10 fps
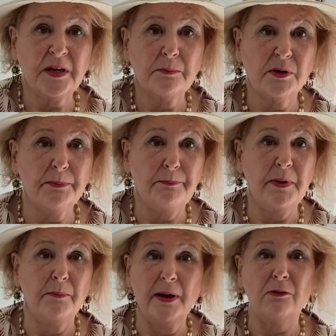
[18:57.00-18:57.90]
put
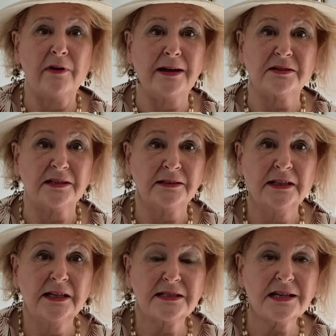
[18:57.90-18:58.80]
a belt around it.
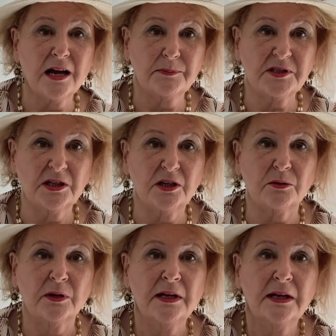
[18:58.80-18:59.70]
It's up to
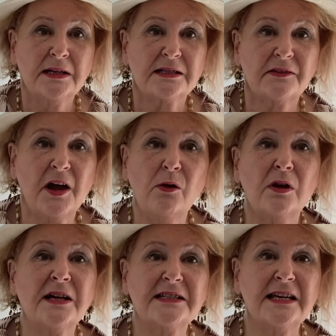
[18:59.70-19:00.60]
you. So the whole
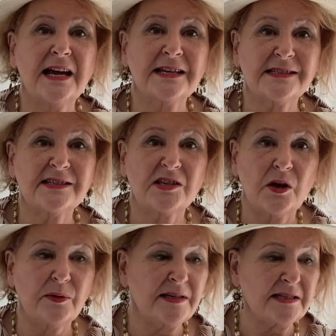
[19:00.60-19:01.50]
idea as a
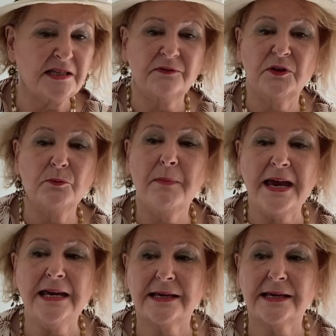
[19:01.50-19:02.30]
sewist, if you make